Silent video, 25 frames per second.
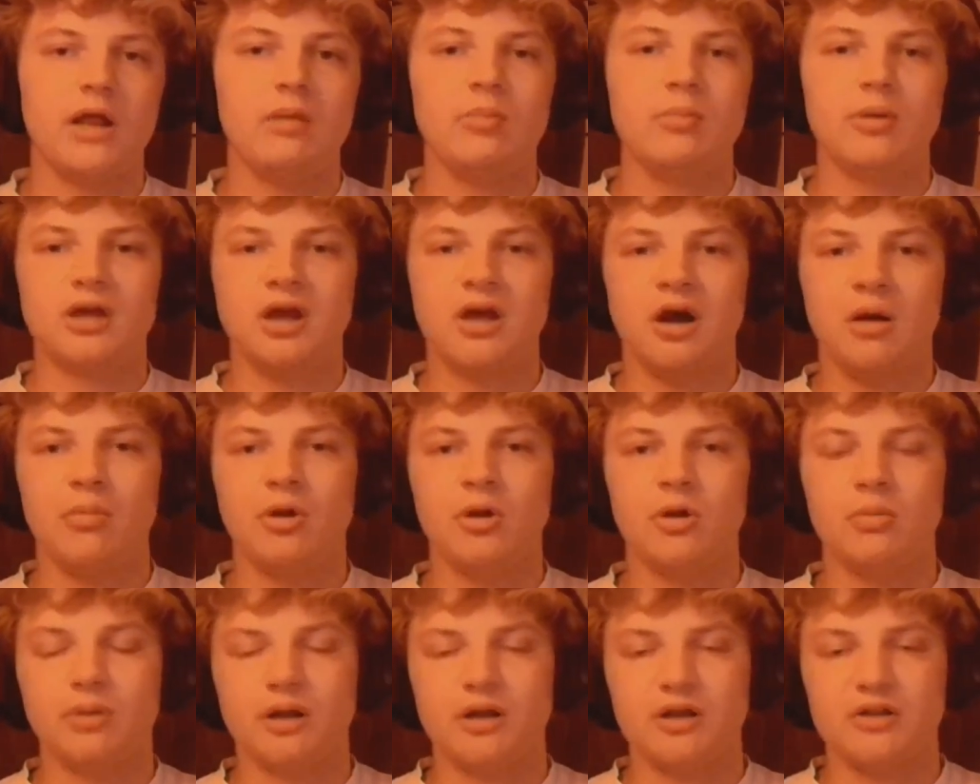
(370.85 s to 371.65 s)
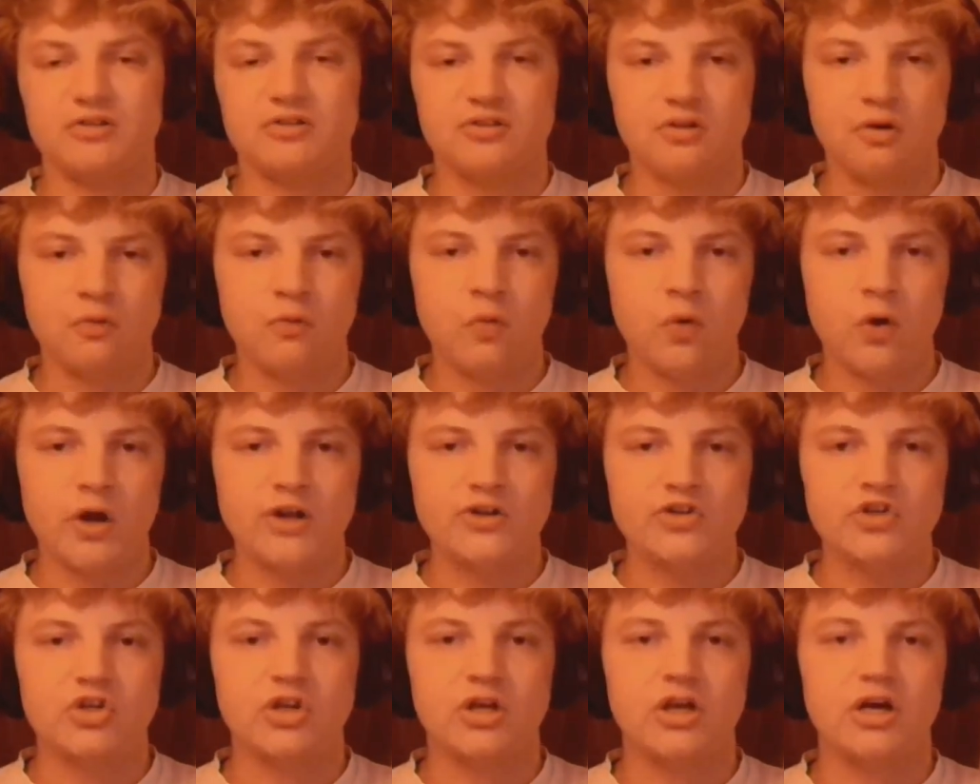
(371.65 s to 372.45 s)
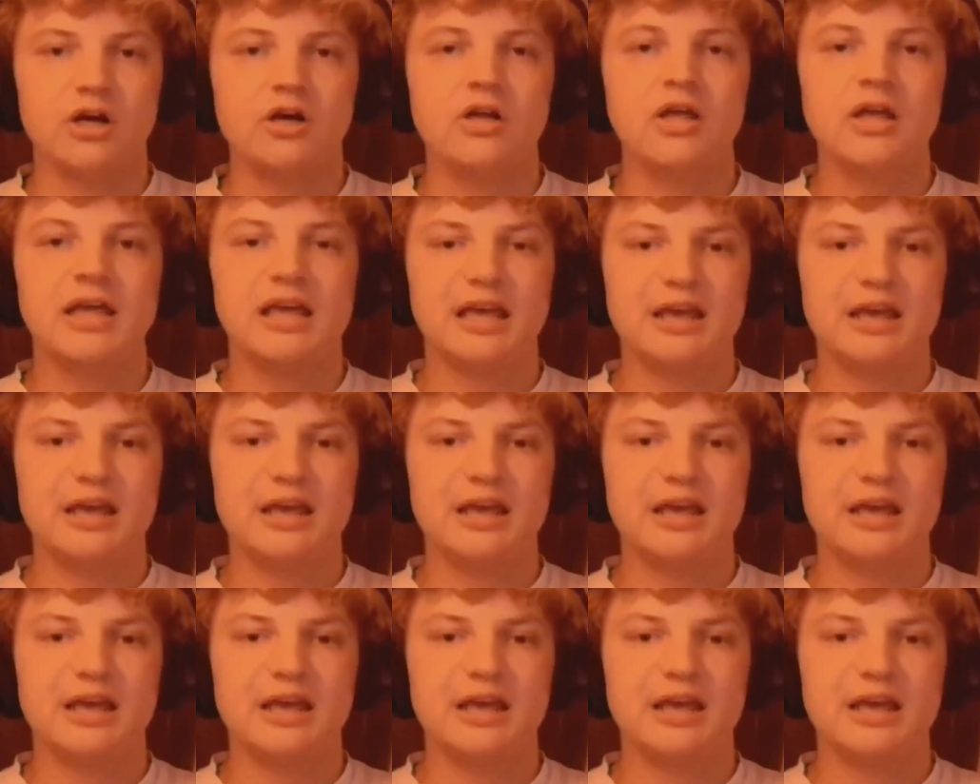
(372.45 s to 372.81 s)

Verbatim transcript: and become an embedded software engineer